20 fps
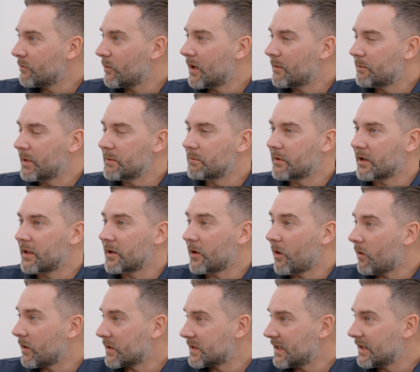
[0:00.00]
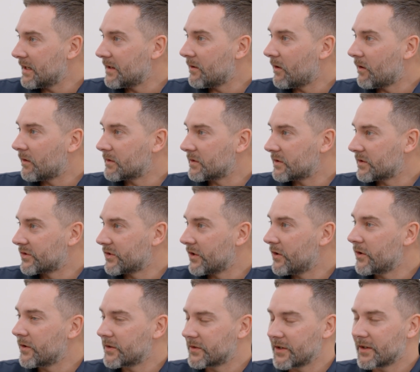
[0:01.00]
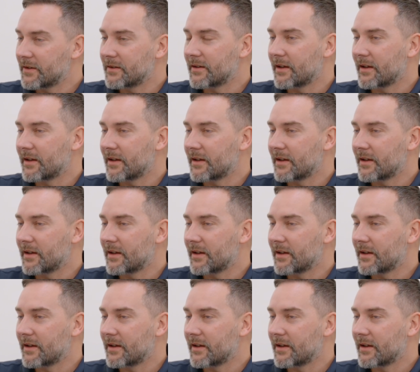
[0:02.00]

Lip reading: where people are locked in on certain